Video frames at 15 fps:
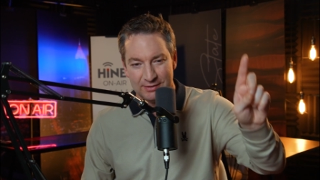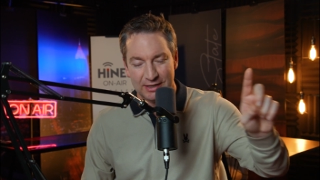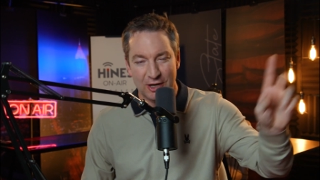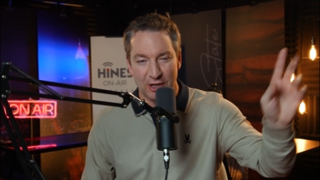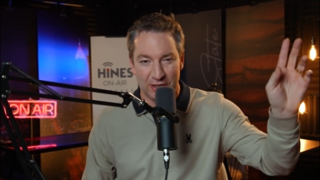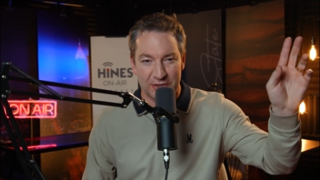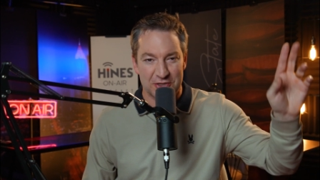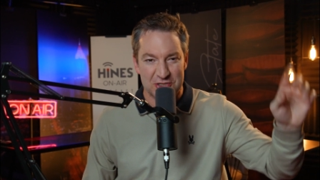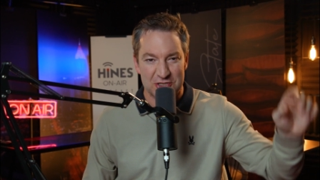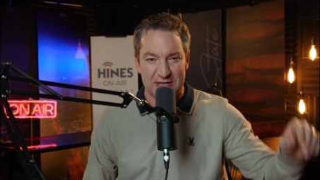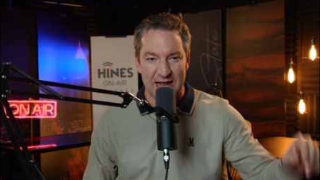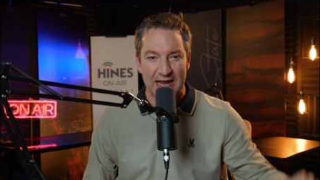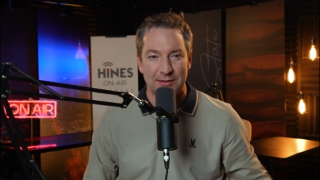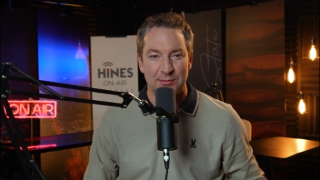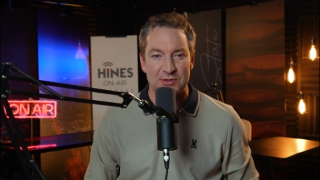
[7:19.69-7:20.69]
called
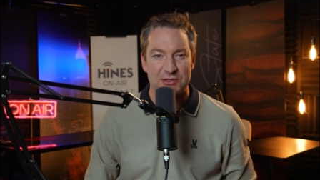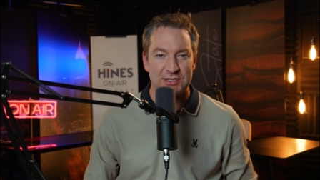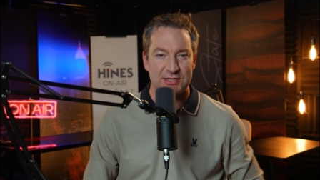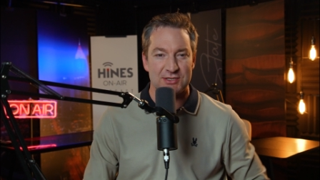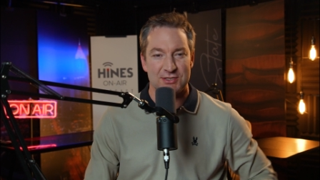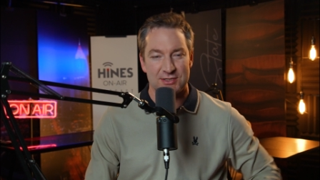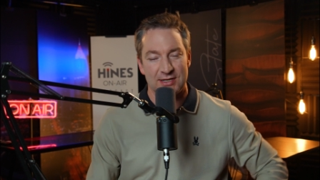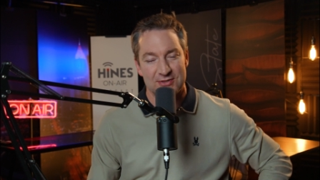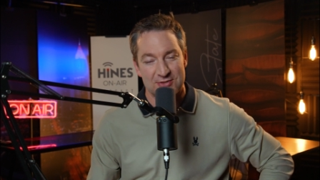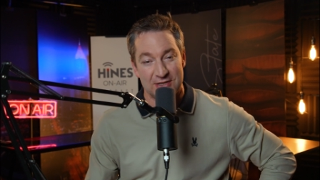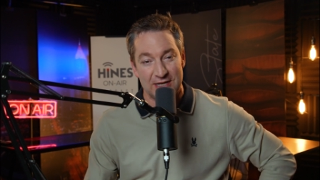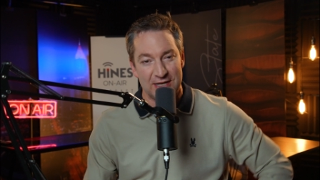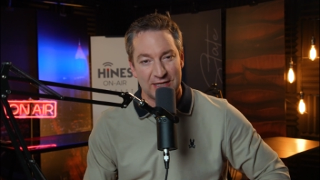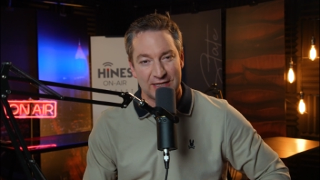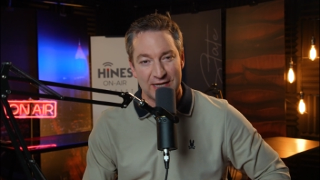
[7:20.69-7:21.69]
nystagmus, it's
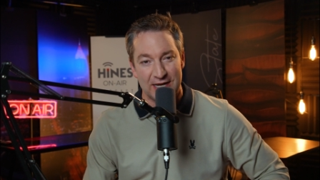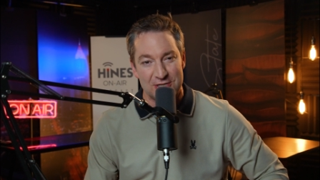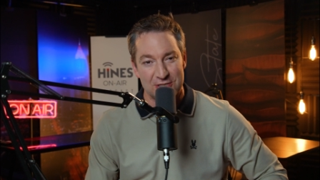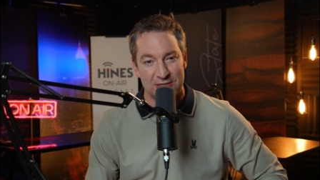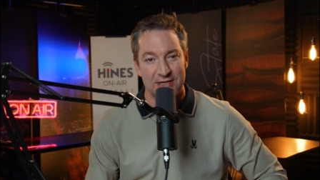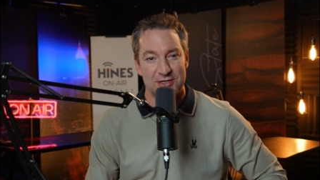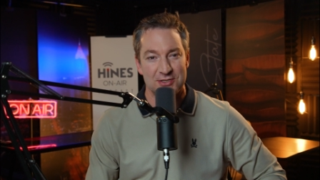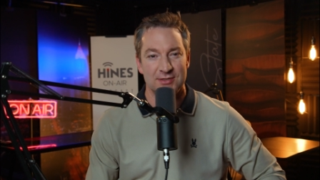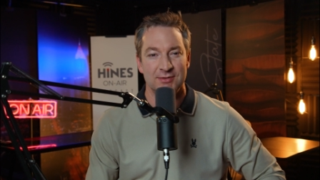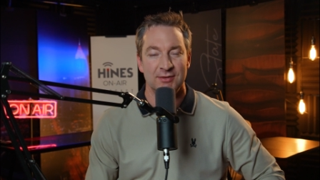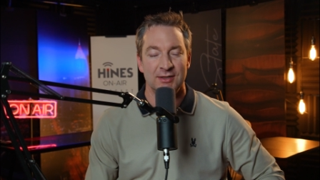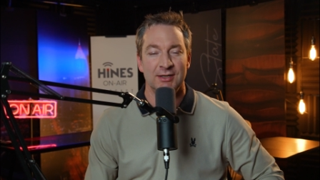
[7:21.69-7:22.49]
an indication. It's